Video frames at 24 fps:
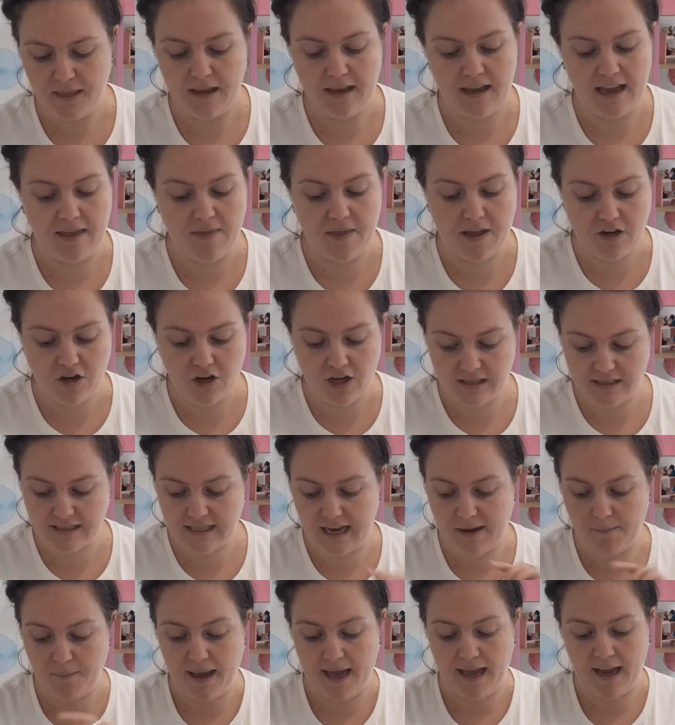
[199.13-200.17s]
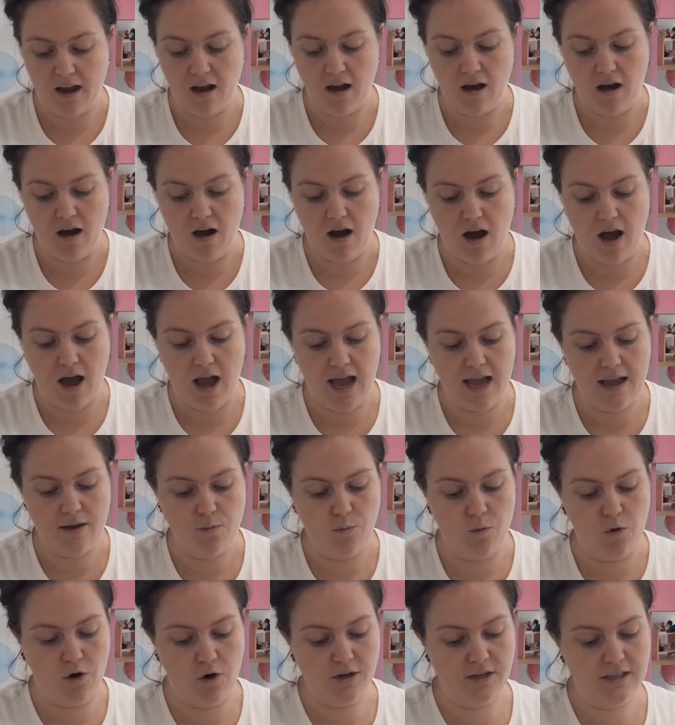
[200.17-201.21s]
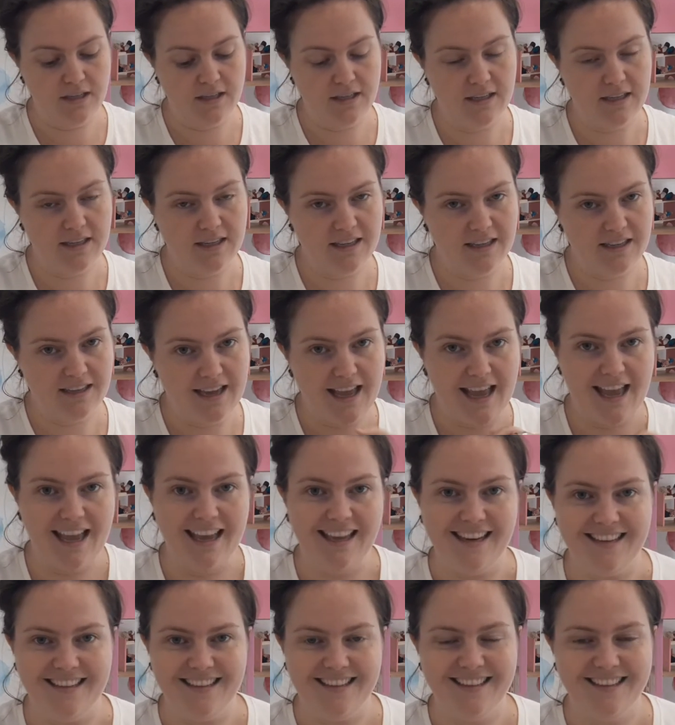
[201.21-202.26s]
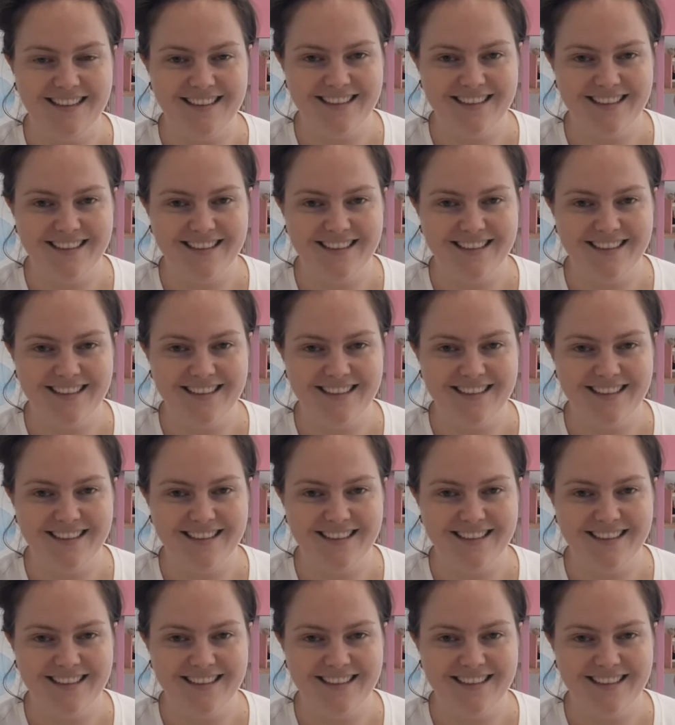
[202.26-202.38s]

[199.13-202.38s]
And then you can say it back, I want head.